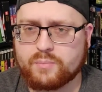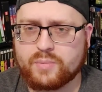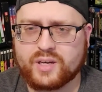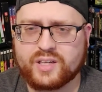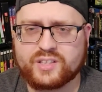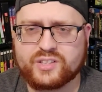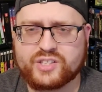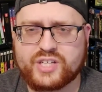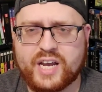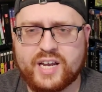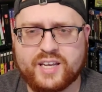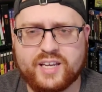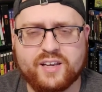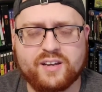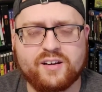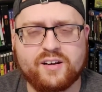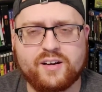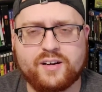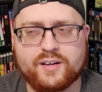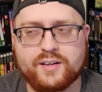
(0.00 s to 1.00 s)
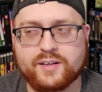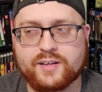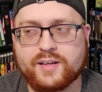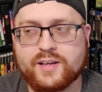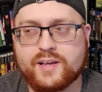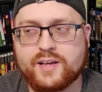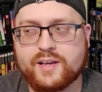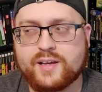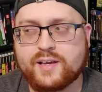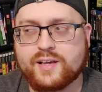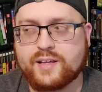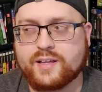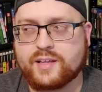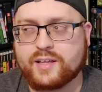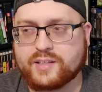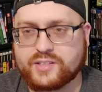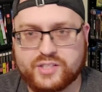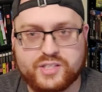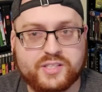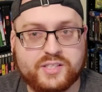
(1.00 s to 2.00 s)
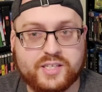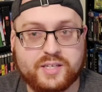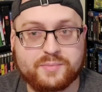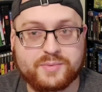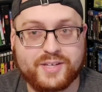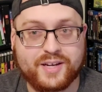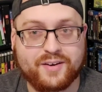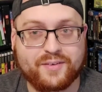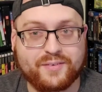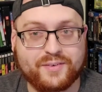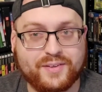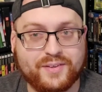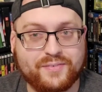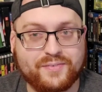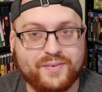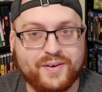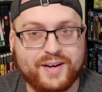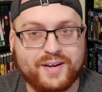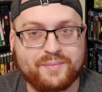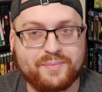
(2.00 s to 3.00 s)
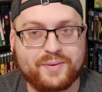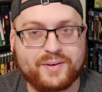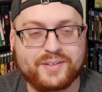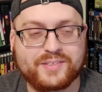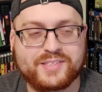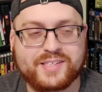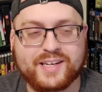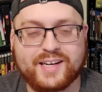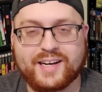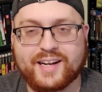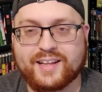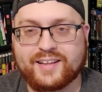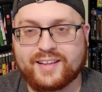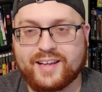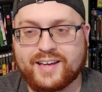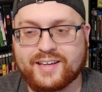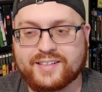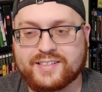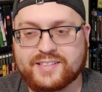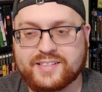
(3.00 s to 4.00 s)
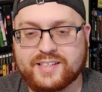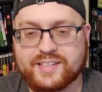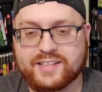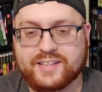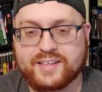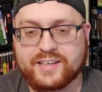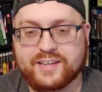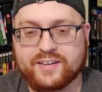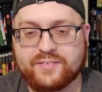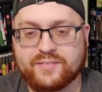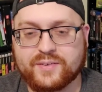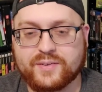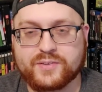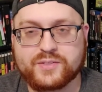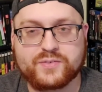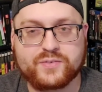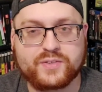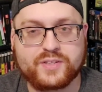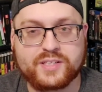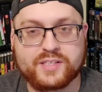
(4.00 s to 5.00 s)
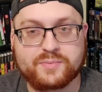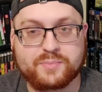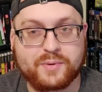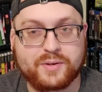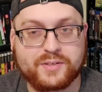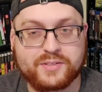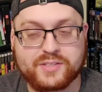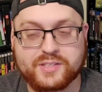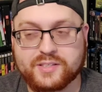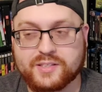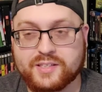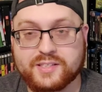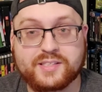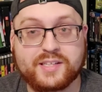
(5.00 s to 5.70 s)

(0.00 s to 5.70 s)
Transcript: But Jackie Kong, she seems like a really funny person, and I like seeing the interviews for this person.